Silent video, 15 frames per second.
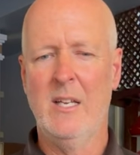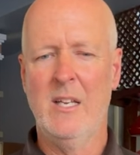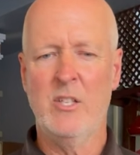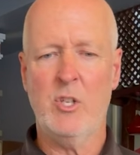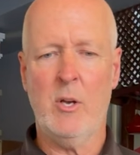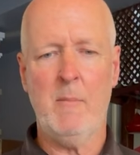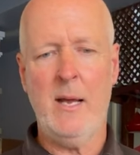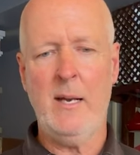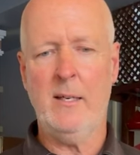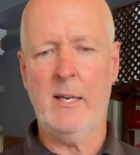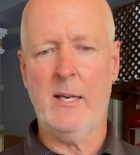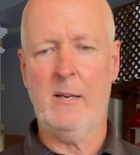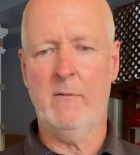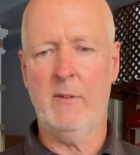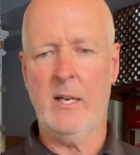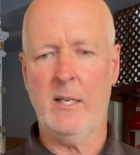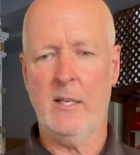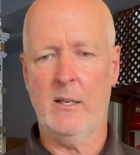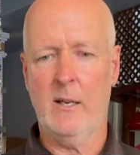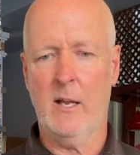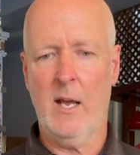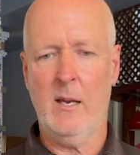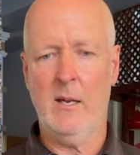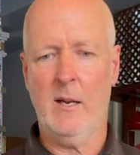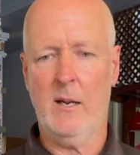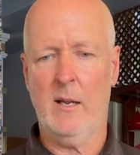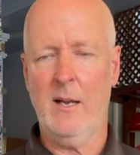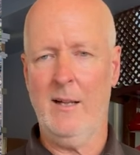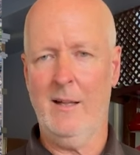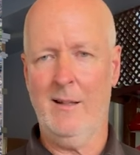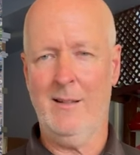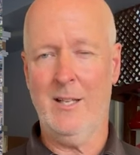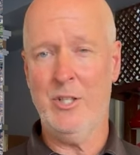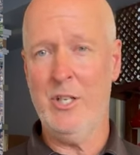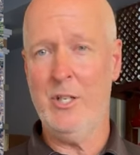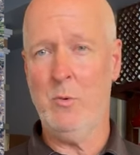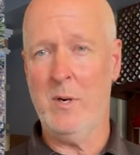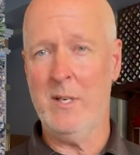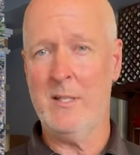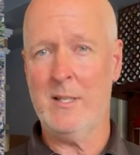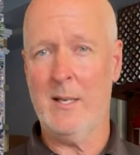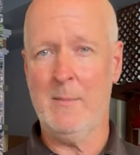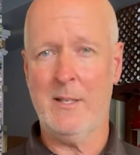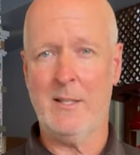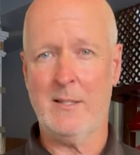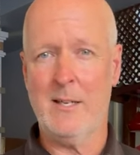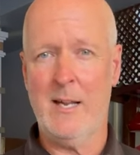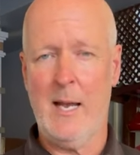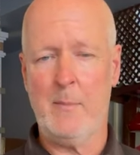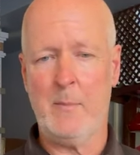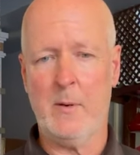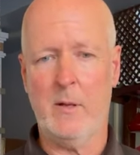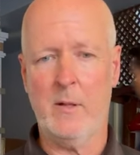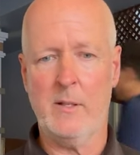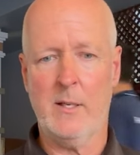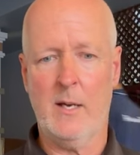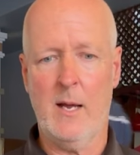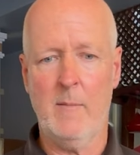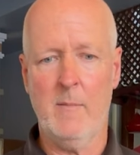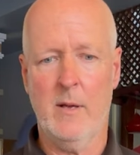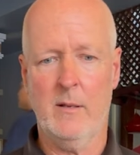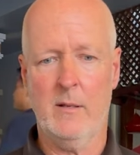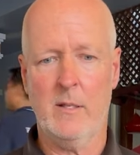So it made it inconvenient. And the G20 summit doesn't happen all the time,